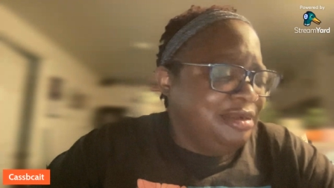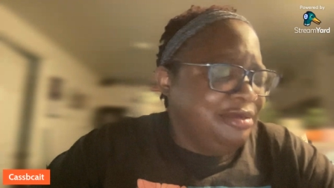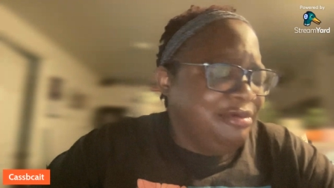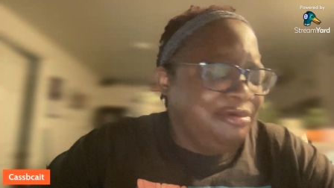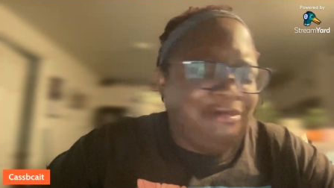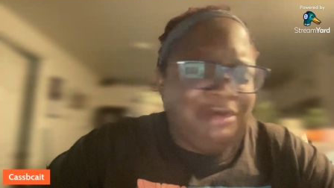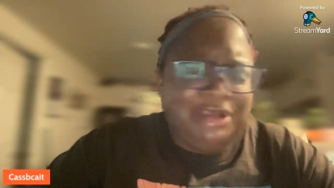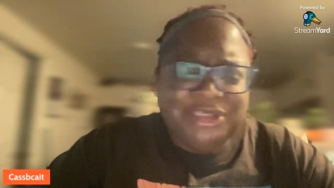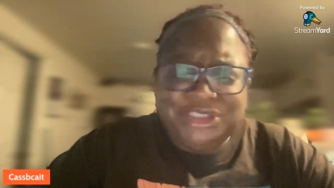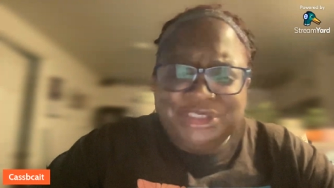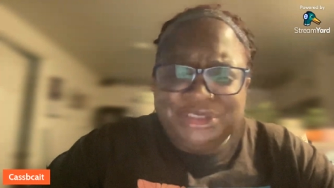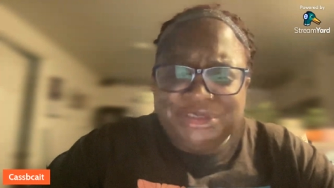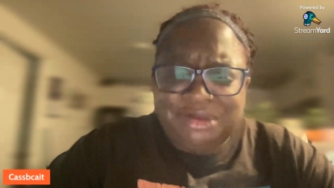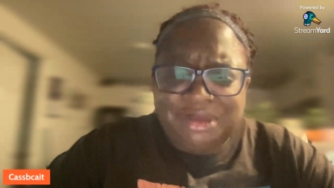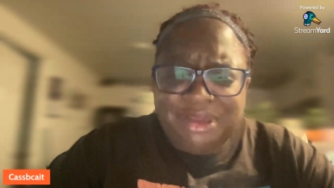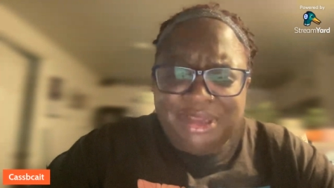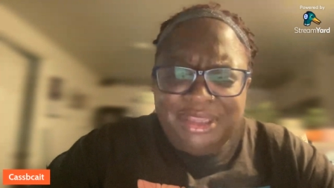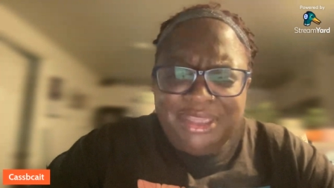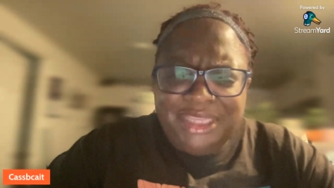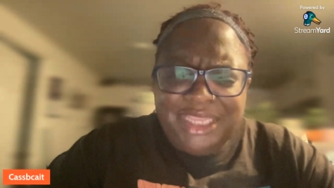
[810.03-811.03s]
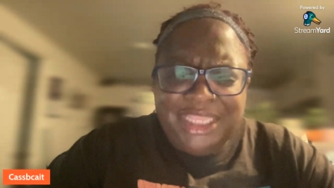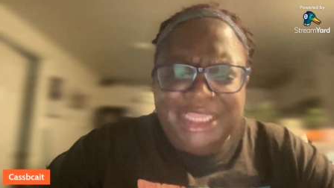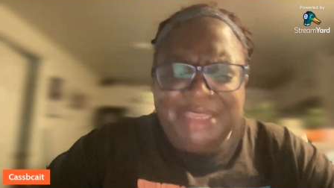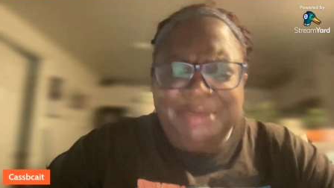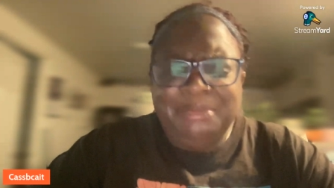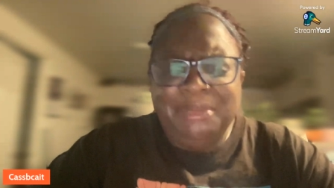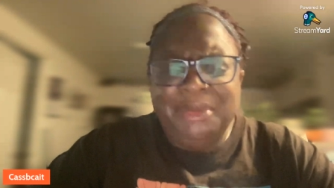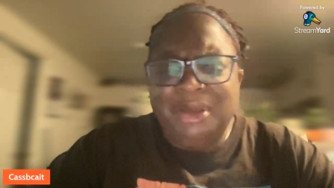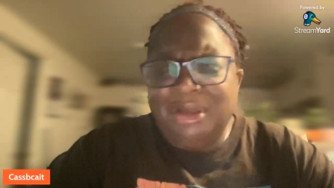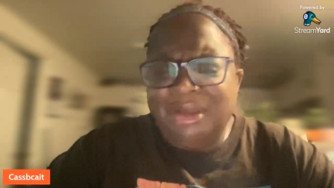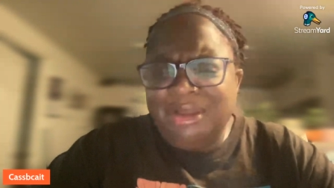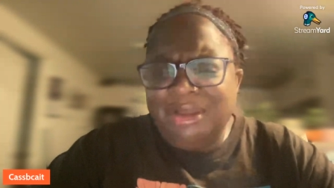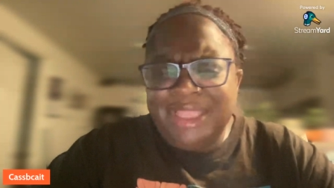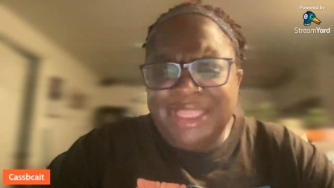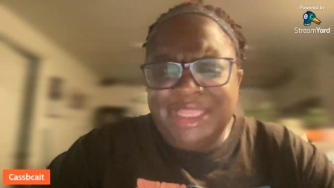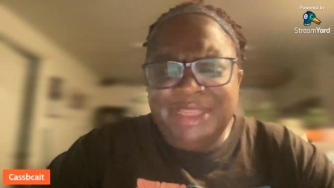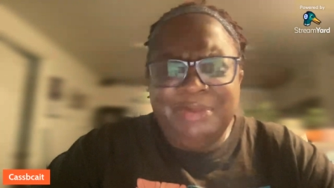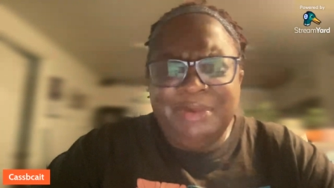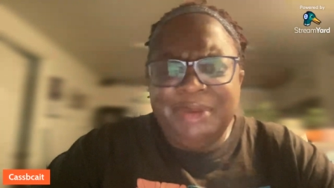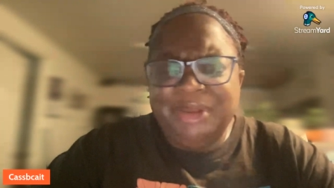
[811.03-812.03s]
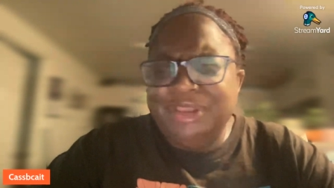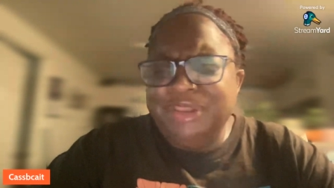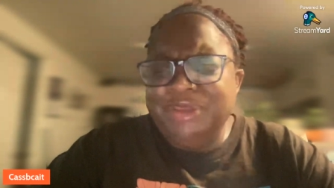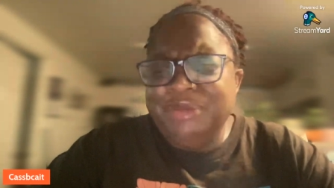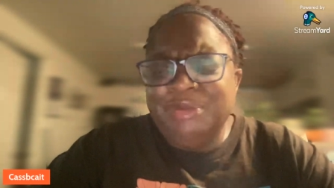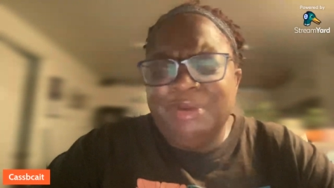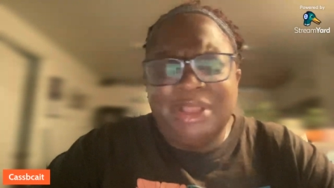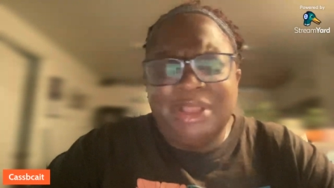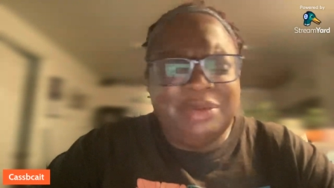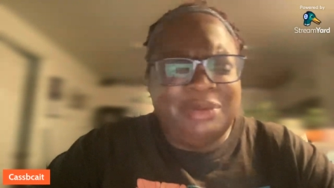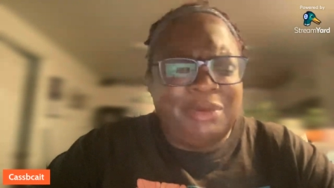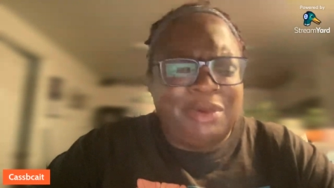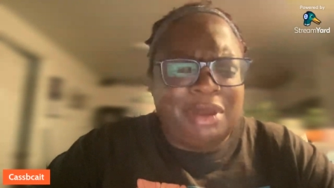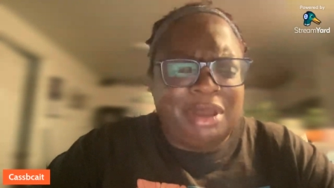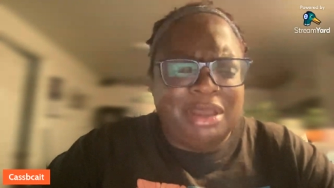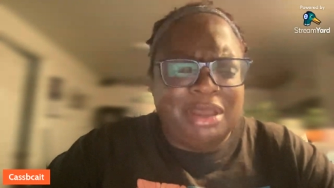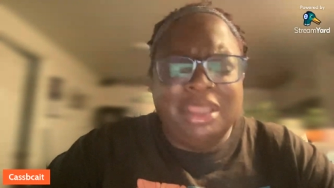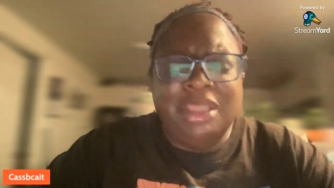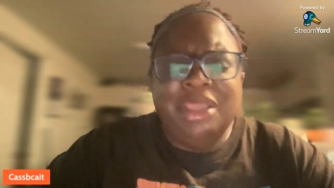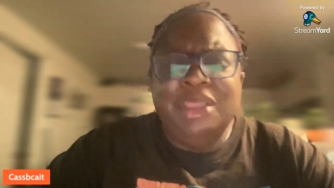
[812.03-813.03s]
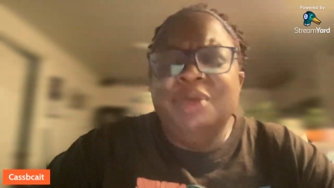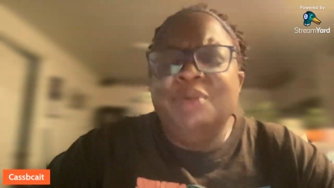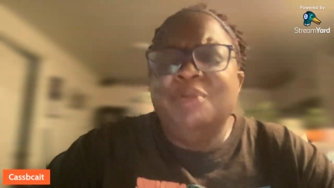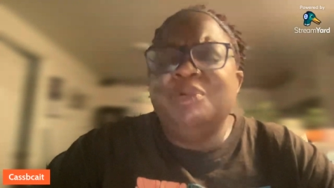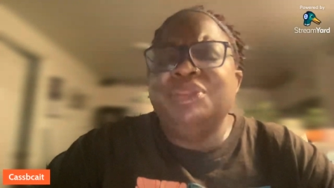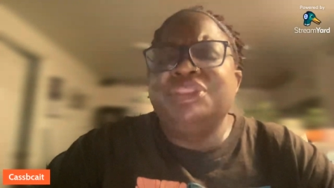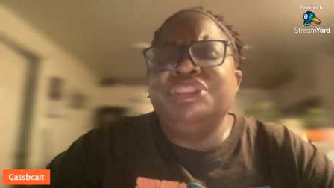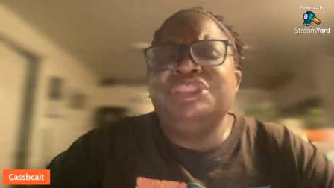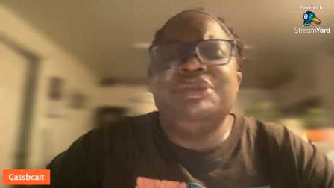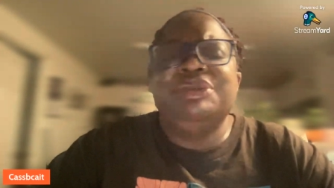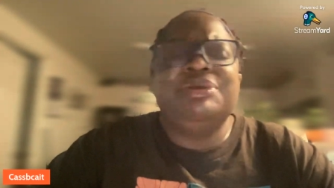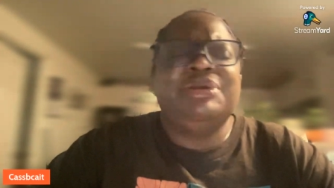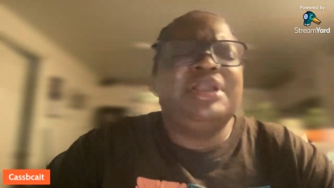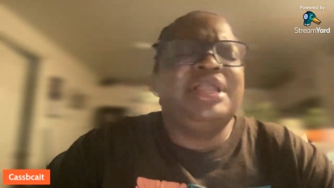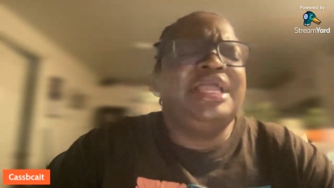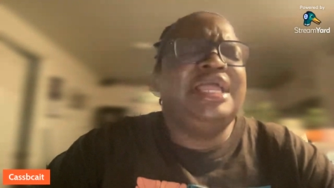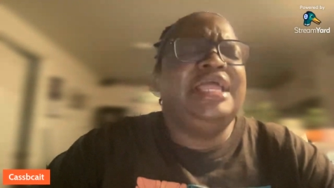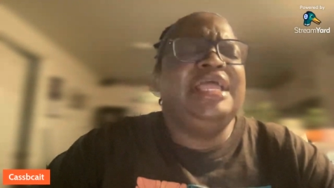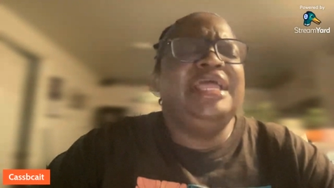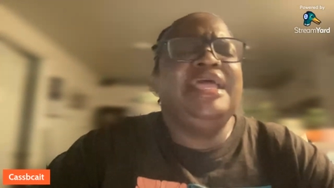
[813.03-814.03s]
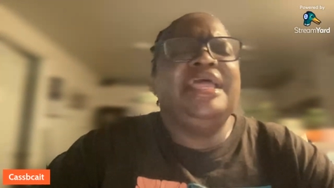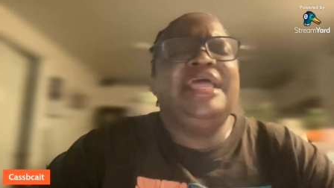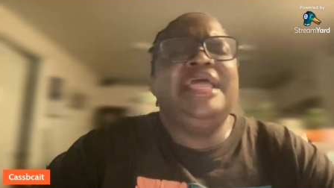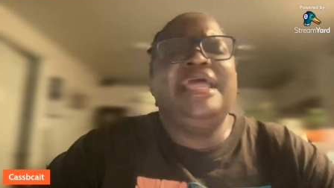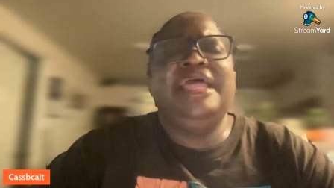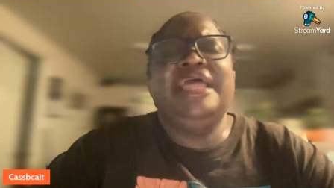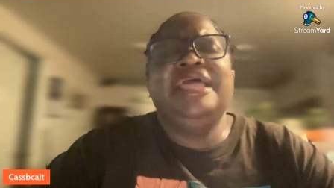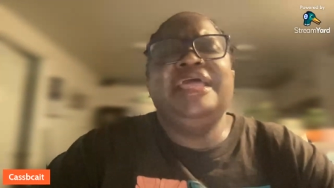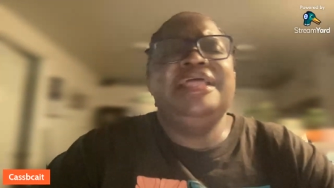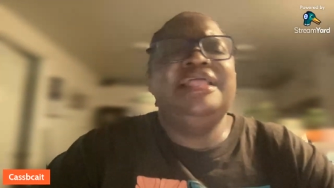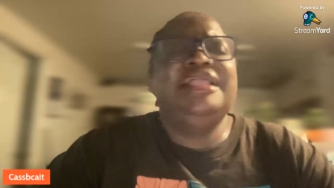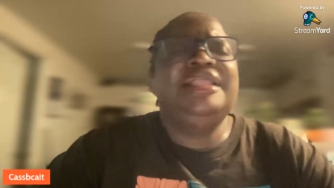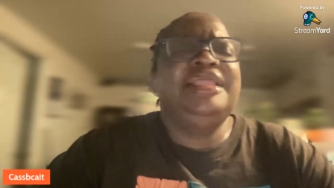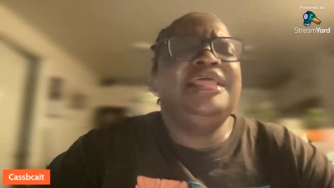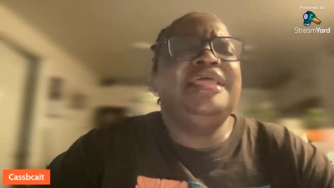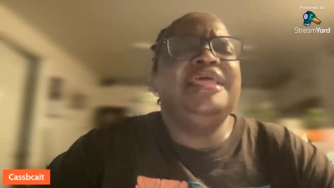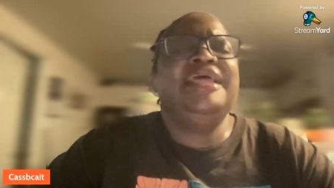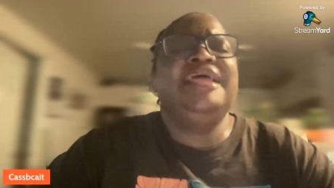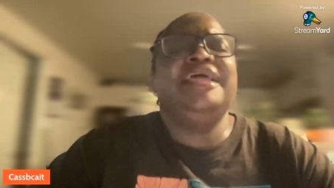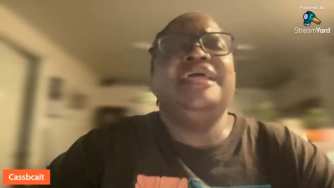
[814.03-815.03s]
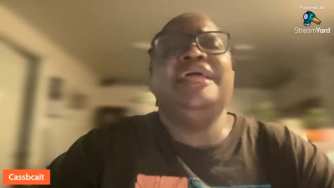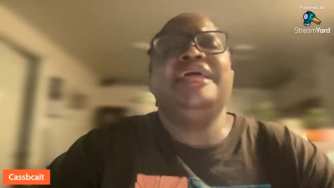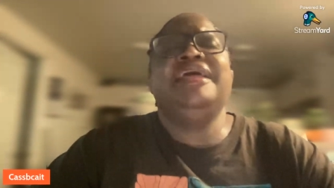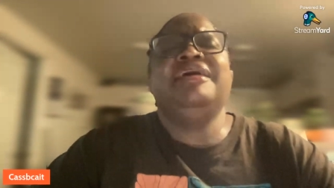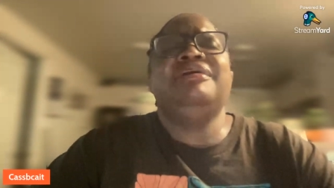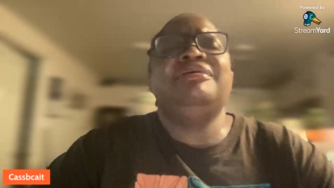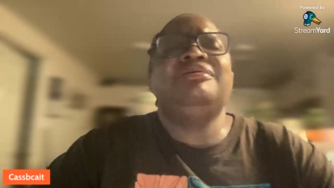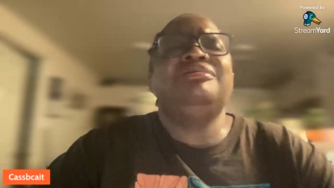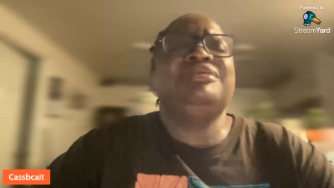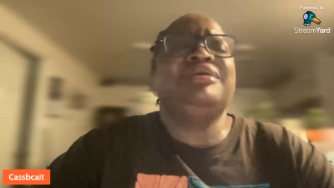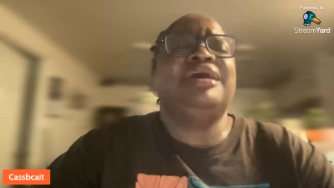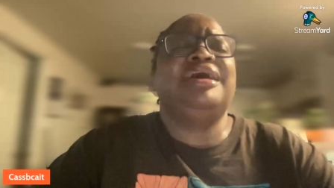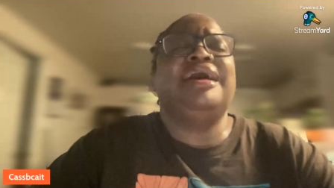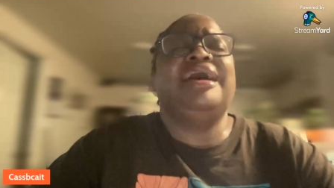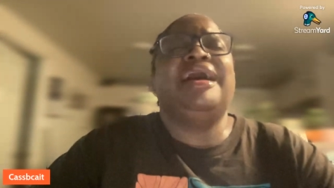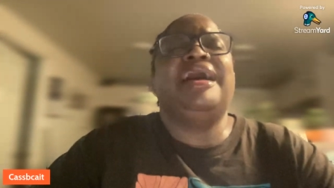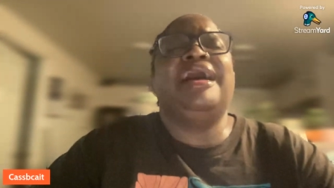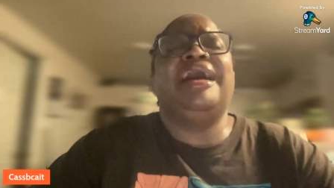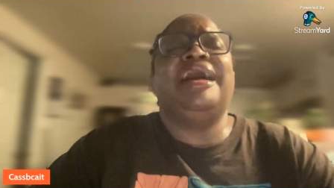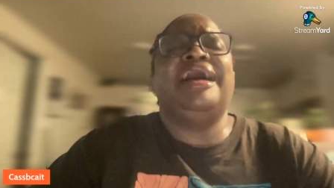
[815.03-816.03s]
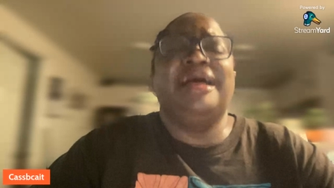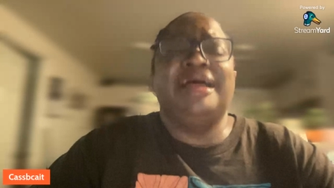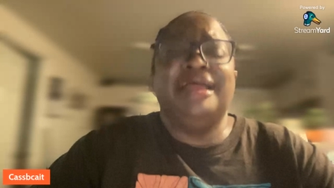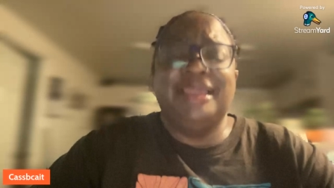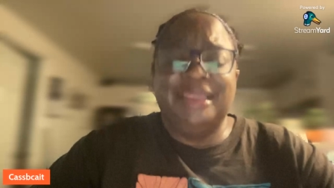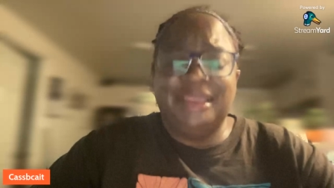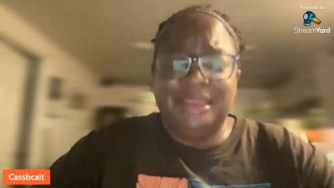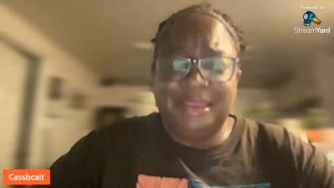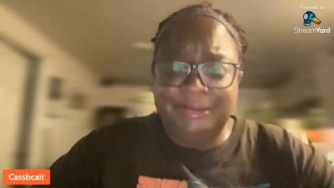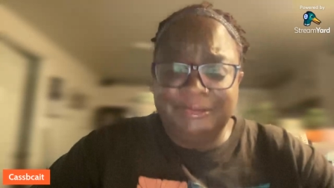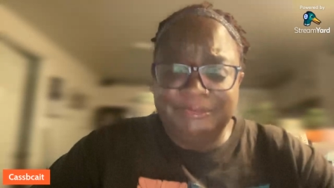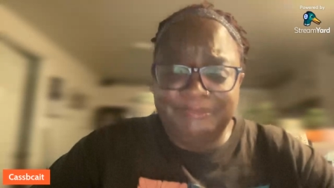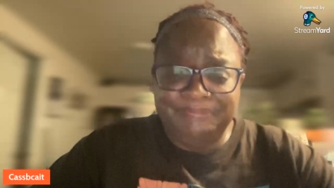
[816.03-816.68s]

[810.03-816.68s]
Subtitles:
restaurant, any mall, anywhere you want to walk with your head held high